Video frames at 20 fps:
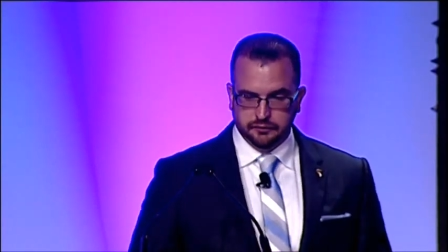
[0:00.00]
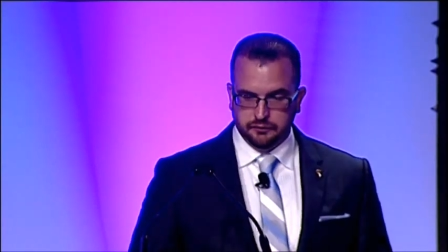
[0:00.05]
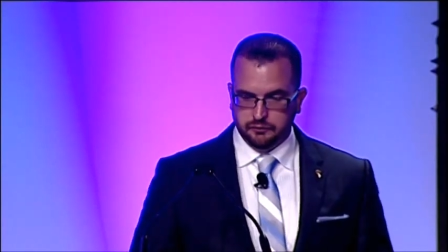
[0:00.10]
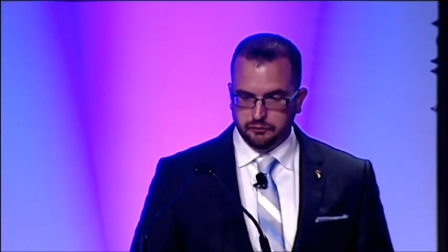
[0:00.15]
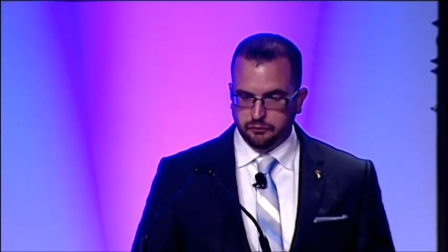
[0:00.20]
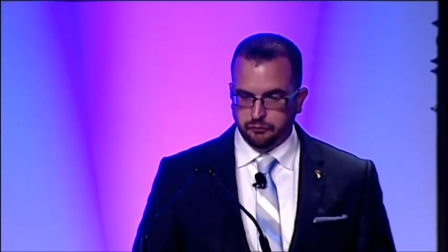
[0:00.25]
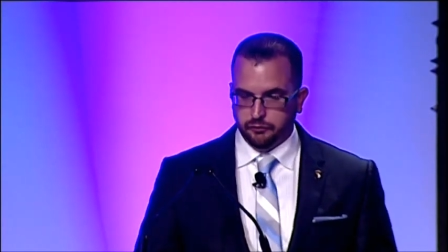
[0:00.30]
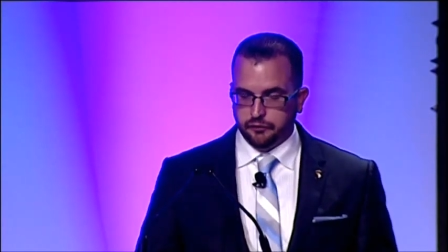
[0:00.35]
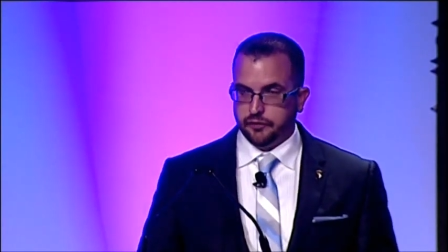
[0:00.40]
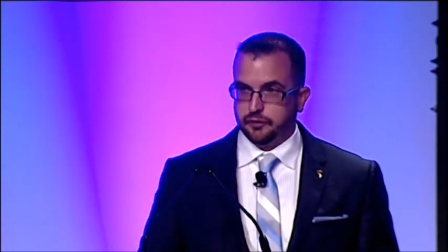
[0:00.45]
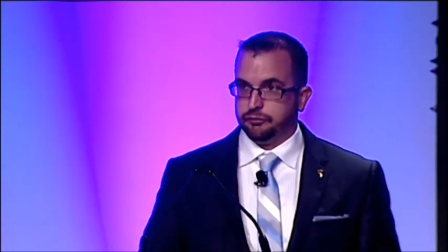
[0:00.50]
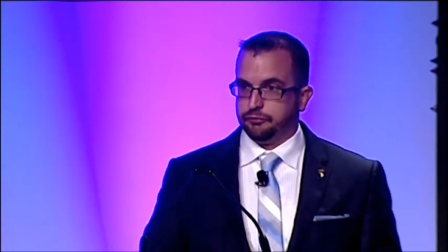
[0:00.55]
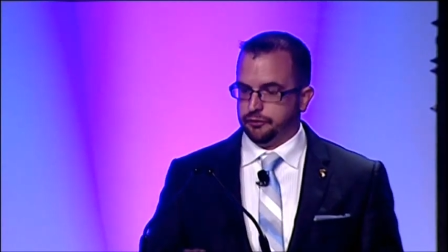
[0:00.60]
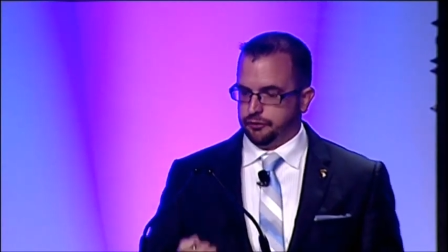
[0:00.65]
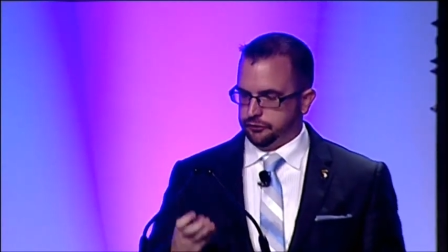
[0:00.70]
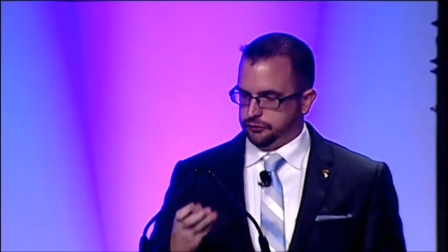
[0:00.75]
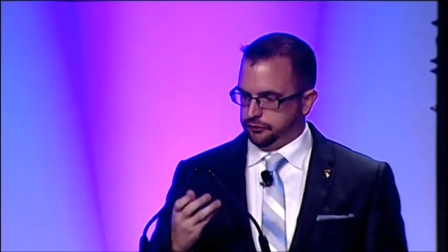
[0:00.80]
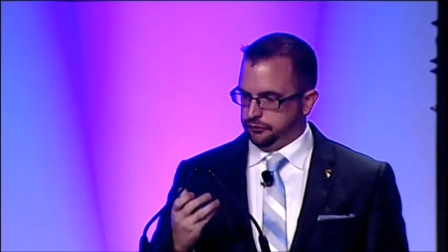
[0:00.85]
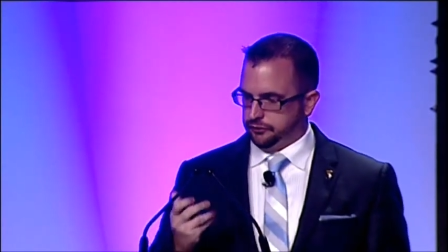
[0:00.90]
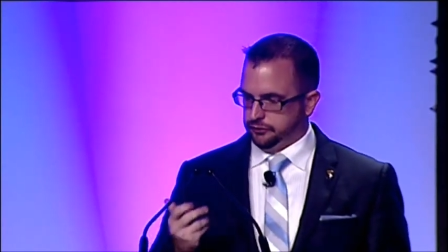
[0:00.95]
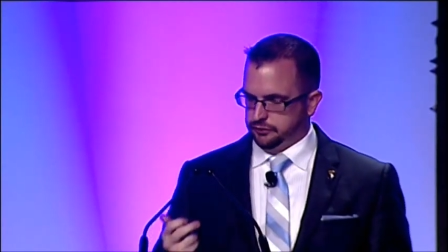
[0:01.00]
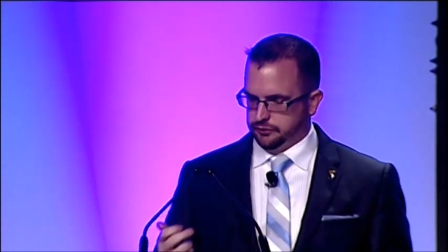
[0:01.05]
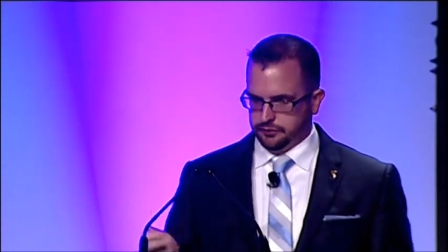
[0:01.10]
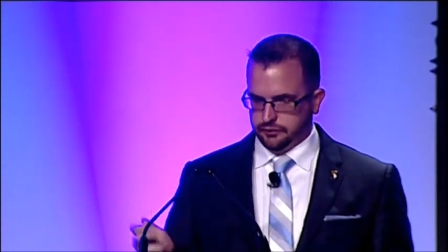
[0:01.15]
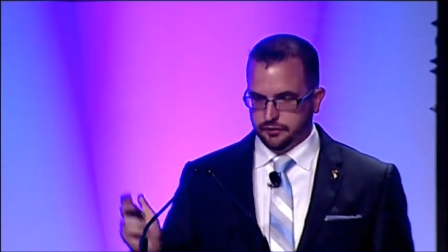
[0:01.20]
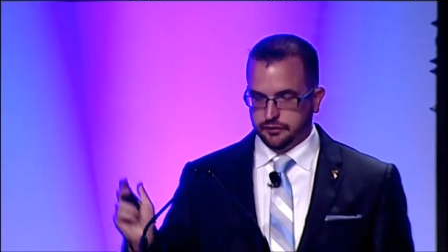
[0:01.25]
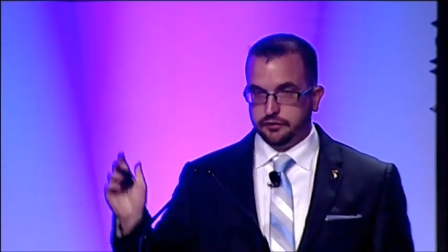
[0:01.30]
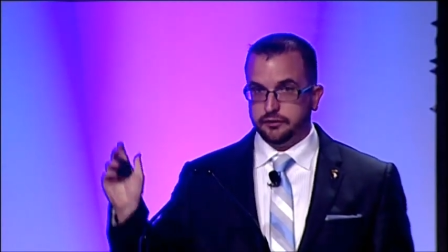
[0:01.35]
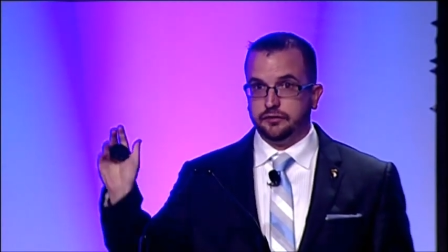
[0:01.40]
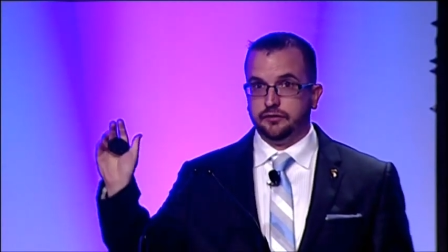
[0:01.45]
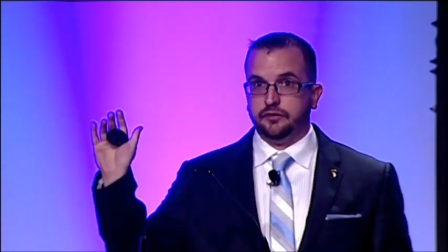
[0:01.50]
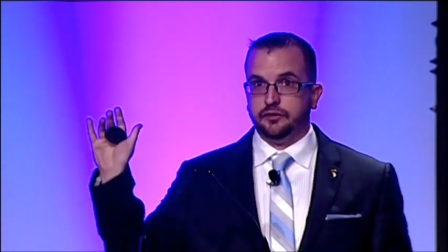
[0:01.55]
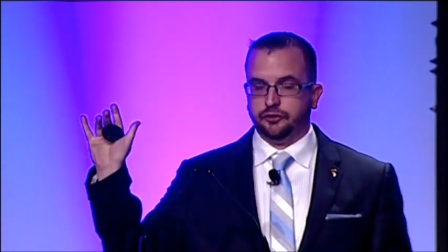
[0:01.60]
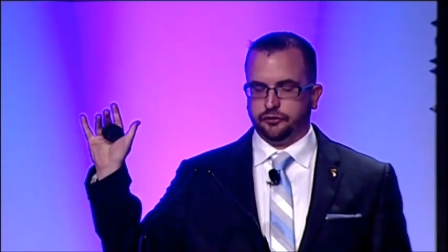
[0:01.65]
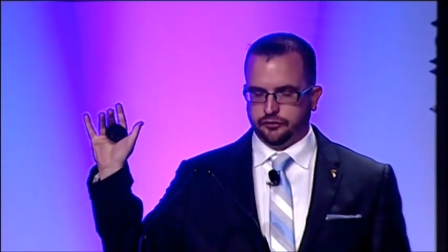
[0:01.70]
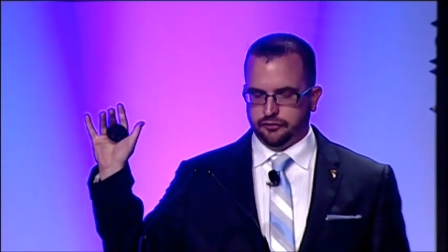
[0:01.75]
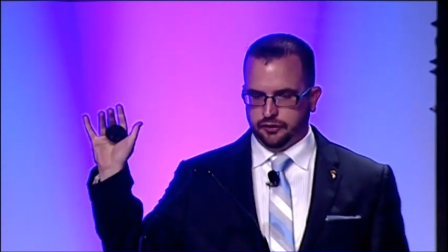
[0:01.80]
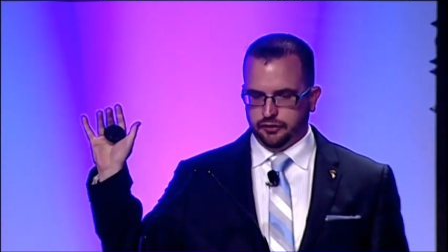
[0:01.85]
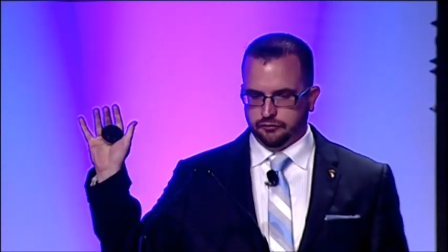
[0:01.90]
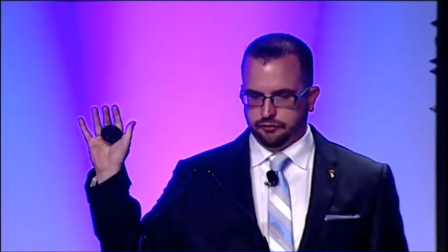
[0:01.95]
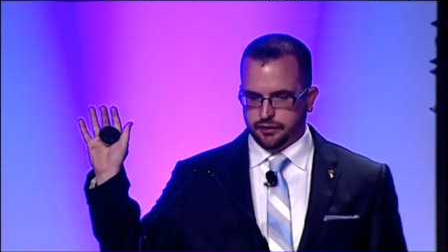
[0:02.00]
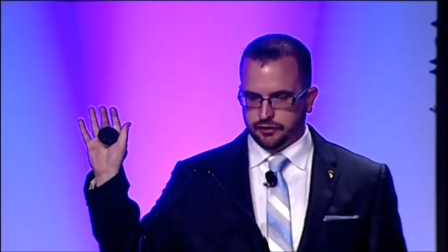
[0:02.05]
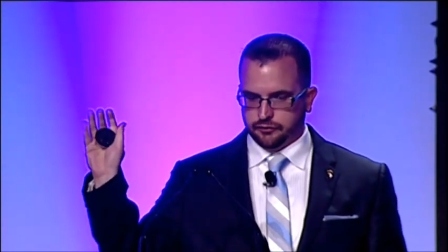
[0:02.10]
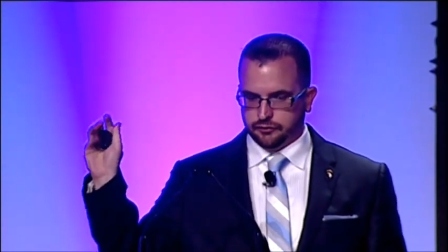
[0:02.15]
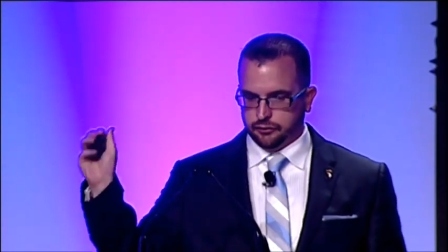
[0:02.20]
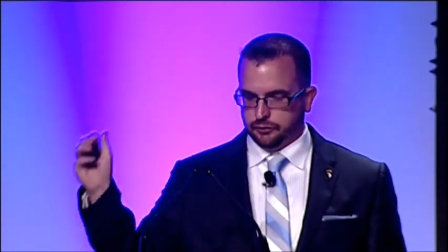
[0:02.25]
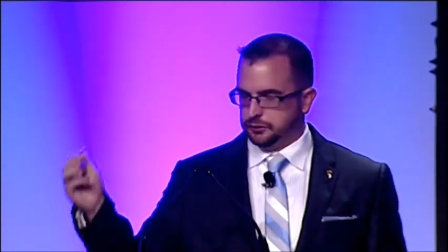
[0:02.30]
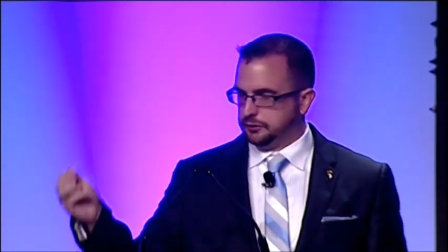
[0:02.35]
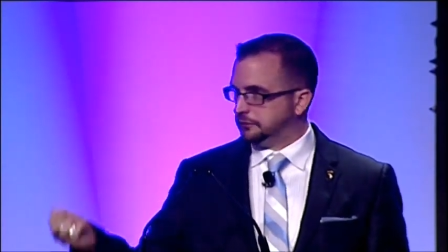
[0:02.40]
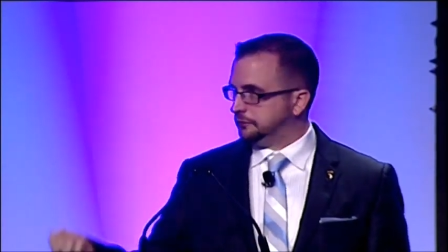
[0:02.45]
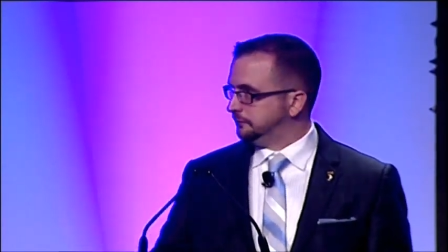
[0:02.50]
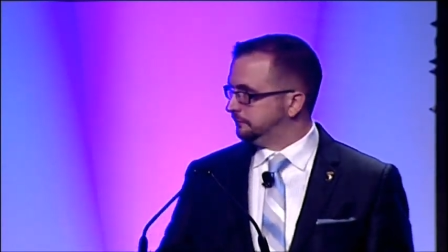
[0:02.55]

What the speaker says: with the official Steel City Vets coin.